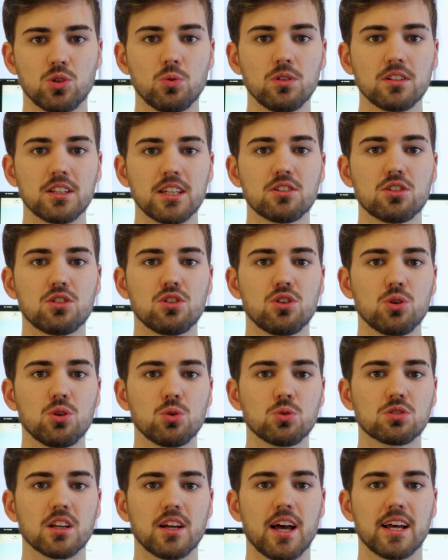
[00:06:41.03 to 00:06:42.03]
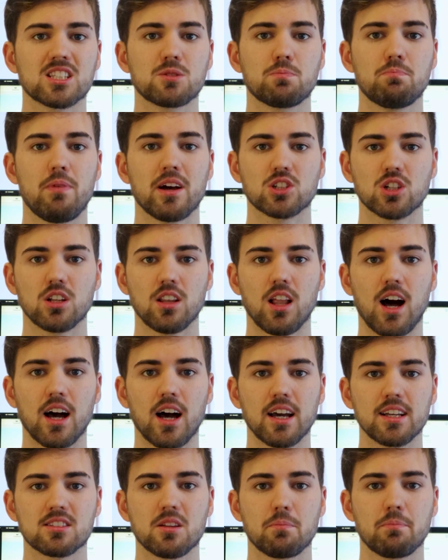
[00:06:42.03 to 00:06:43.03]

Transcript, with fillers: need to use a specialized